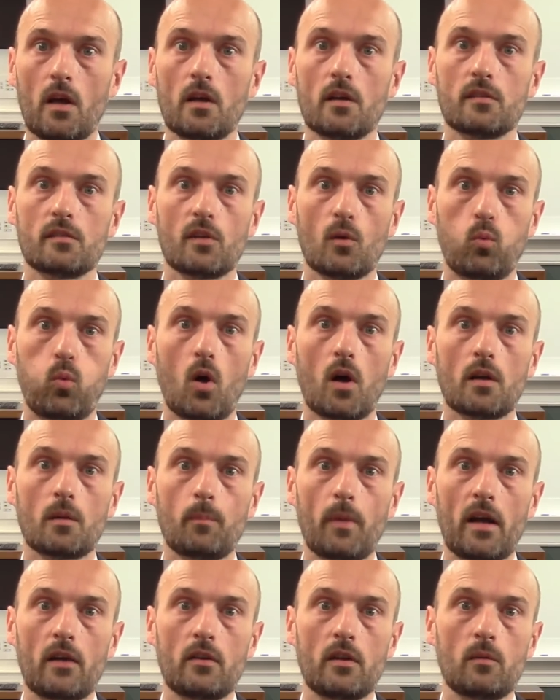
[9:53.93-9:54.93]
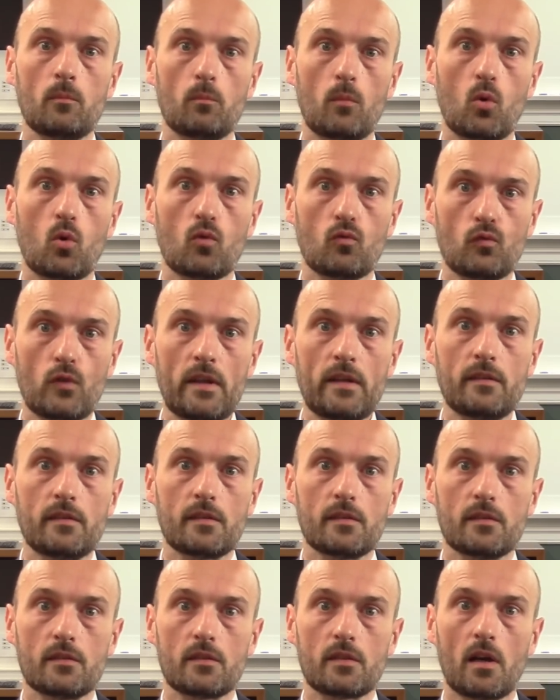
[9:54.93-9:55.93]
So what about in more
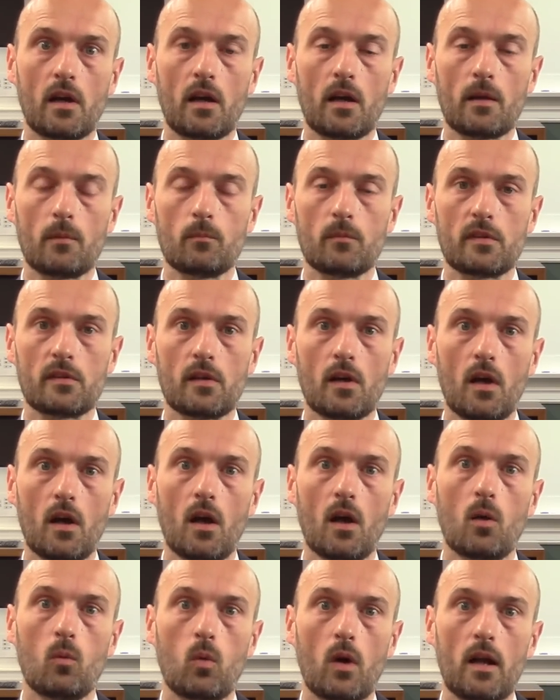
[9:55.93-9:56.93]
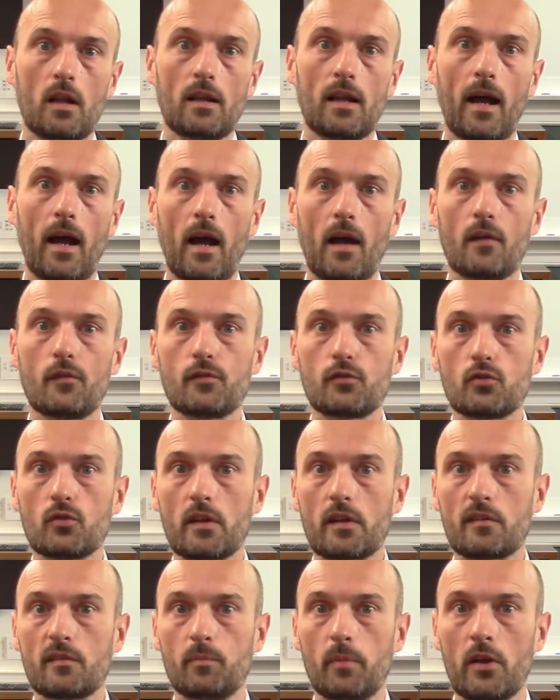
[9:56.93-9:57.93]
recent times? Well, after
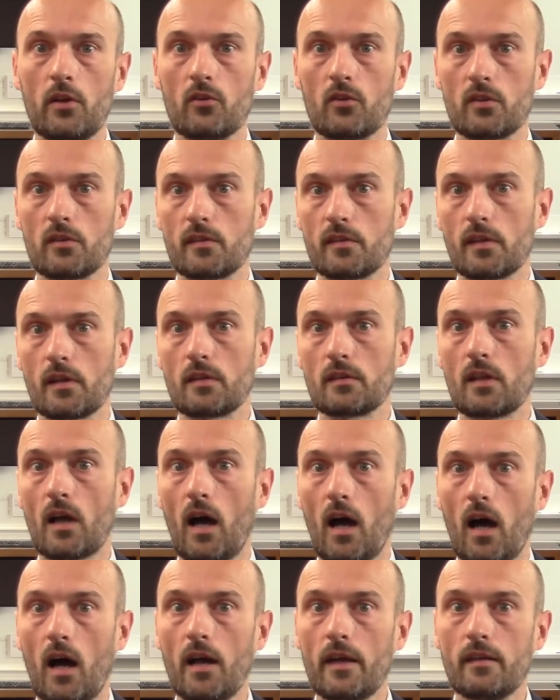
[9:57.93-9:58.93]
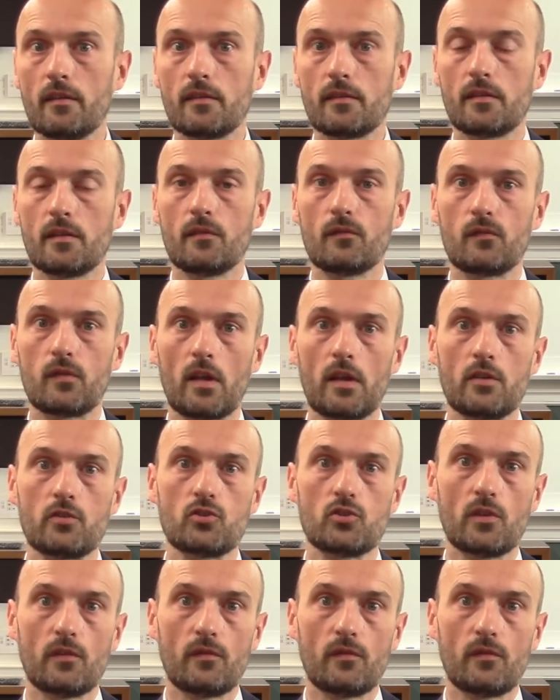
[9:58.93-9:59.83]
experiencing the highest inflation